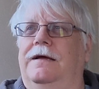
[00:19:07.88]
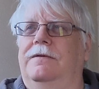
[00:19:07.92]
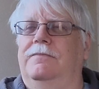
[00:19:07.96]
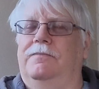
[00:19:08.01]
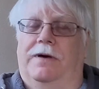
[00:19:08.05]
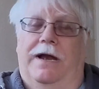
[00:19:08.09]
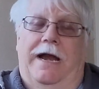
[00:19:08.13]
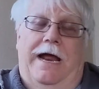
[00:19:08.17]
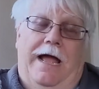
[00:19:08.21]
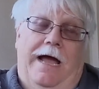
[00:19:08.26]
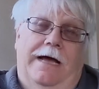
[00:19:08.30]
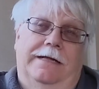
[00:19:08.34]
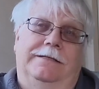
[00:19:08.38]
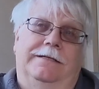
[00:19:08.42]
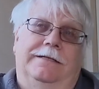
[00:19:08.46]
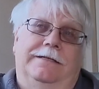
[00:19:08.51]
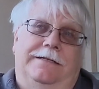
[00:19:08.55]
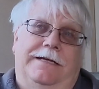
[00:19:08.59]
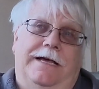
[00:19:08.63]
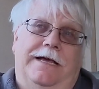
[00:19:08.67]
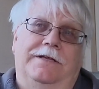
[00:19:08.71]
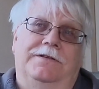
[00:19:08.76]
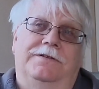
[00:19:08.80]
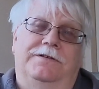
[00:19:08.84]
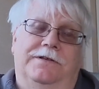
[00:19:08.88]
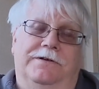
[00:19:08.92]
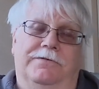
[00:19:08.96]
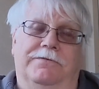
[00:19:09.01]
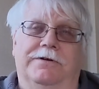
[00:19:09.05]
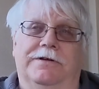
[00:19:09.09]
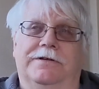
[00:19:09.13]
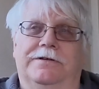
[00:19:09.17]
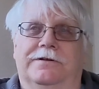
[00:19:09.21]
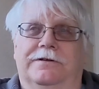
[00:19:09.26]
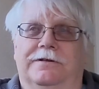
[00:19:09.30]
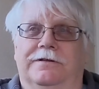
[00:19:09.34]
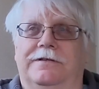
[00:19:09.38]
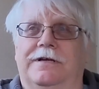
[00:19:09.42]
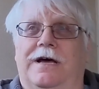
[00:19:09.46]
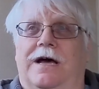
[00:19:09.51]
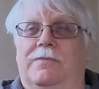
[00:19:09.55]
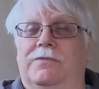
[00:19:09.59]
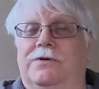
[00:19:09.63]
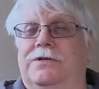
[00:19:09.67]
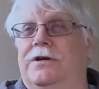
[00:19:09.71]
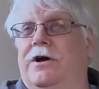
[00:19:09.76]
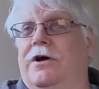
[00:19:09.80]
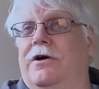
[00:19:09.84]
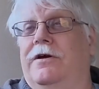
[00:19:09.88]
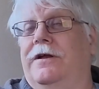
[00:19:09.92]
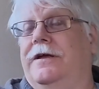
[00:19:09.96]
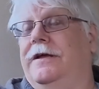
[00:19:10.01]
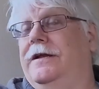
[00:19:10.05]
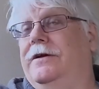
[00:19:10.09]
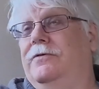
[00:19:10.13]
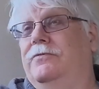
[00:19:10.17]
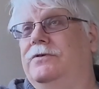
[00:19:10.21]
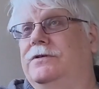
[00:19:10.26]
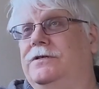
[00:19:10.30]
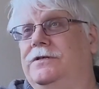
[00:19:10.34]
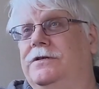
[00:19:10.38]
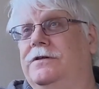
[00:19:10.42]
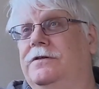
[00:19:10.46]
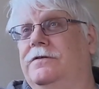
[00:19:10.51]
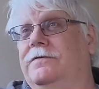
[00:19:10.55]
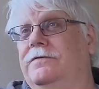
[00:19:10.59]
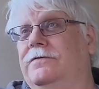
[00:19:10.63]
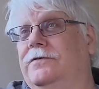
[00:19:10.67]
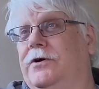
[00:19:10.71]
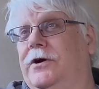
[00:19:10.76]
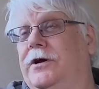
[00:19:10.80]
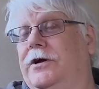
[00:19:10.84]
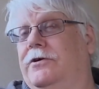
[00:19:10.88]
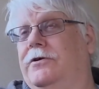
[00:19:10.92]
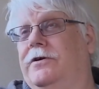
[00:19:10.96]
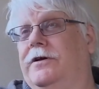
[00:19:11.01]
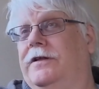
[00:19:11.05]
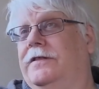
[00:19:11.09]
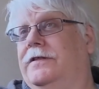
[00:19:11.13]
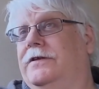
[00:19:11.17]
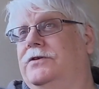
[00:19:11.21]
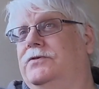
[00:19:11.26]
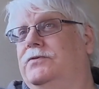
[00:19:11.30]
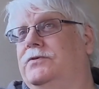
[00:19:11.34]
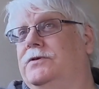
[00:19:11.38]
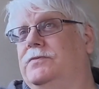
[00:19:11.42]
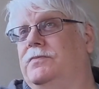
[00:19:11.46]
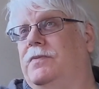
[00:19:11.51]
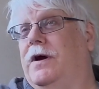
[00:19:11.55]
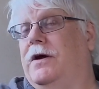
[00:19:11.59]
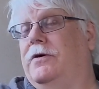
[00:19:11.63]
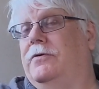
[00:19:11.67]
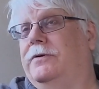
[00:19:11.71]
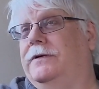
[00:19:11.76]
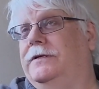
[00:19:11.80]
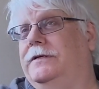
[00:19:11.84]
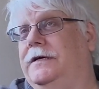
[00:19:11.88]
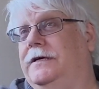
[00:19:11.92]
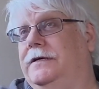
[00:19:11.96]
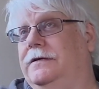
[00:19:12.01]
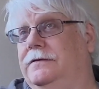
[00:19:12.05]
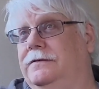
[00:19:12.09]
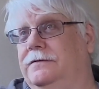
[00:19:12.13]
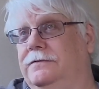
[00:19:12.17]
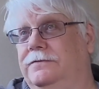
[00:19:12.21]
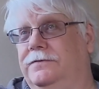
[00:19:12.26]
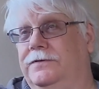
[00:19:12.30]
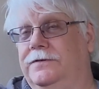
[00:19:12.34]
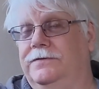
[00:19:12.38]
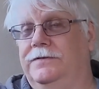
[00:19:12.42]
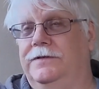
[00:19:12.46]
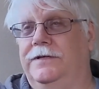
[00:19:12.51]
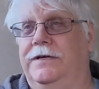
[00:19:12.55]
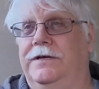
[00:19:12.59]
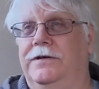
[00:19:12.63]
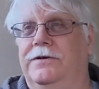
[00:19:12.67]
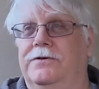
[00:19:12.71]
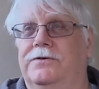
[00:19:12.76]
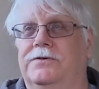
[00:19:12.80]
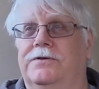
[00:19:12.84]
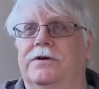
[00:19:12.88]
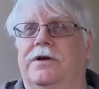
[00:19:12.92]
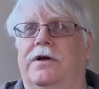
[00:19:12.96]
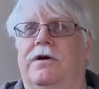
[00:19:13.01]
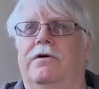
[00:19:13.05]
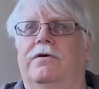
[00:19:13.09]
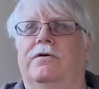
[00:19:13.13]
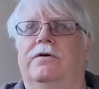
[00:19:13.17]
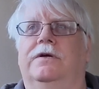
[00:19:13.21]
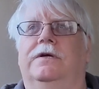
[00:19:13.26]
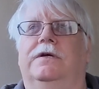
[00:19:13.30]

But I got to taste the original Thomas Hardy, and it was still very good. And this was probably 10, 15 years ago.